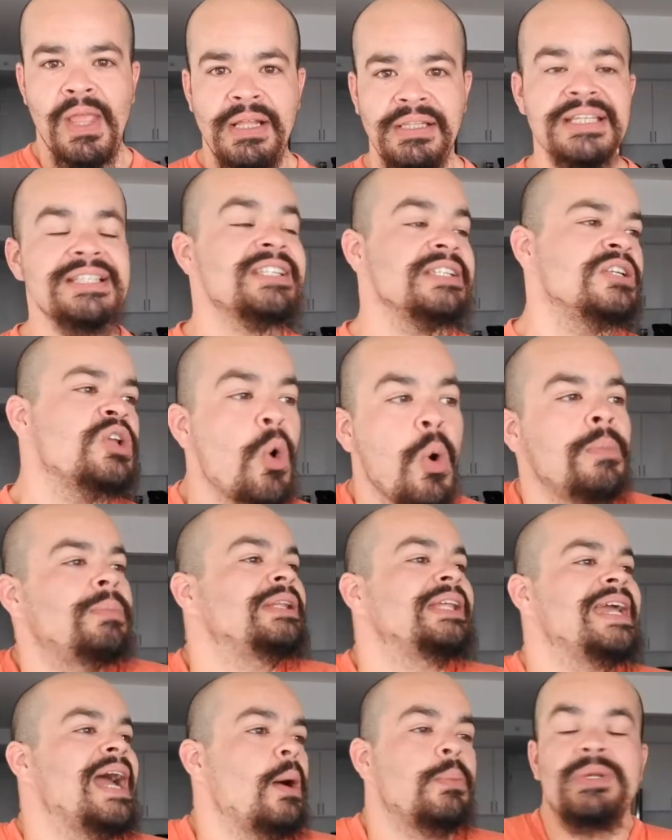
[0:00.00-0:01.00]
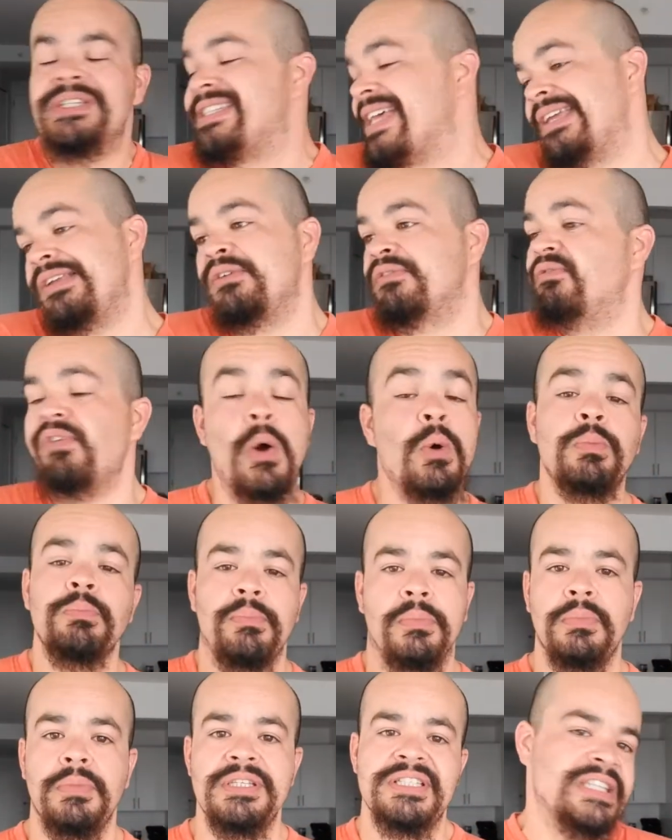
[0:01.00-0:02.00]
Listen, normally I would say your
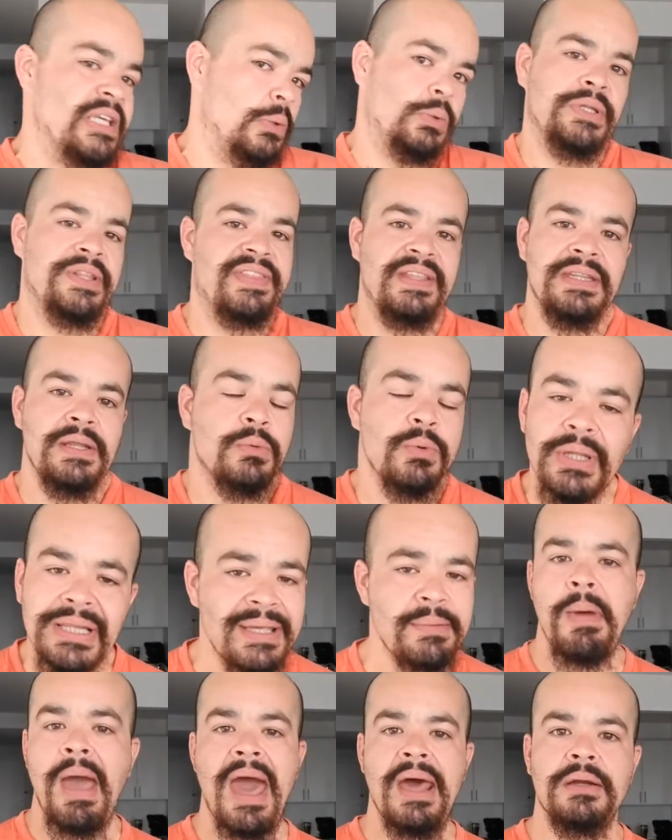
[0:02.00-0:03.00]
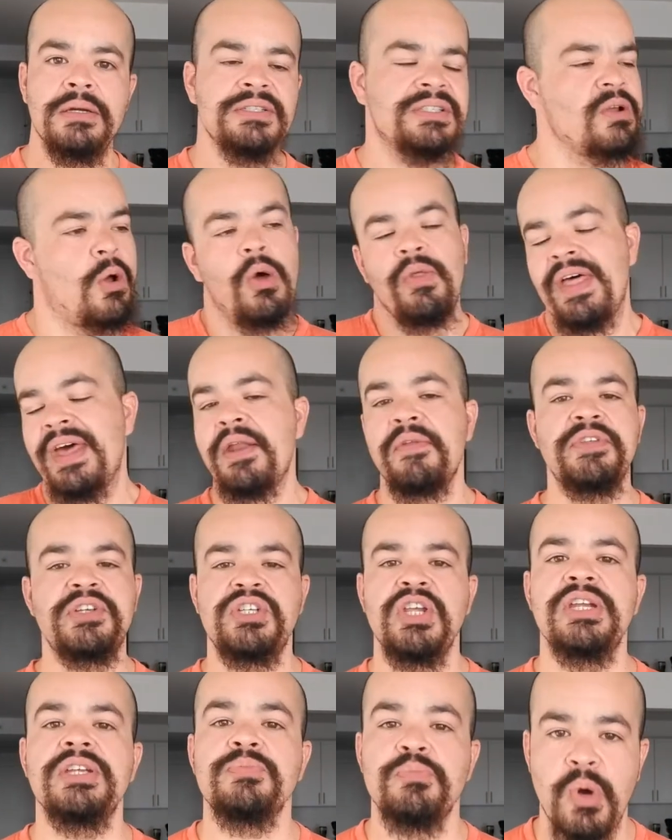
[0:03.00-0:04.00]
vote is the only thing that really matters. All that other
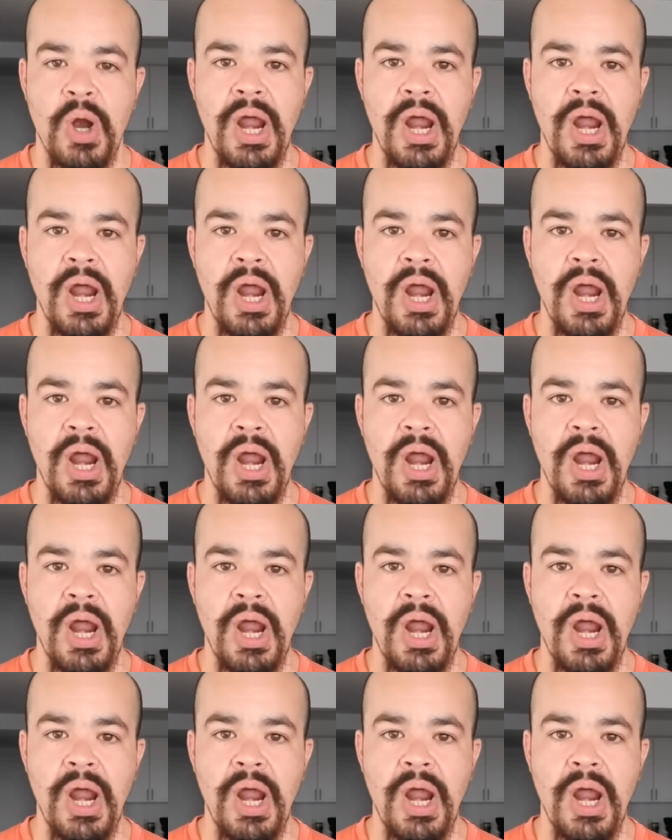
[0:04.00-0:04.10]
shit is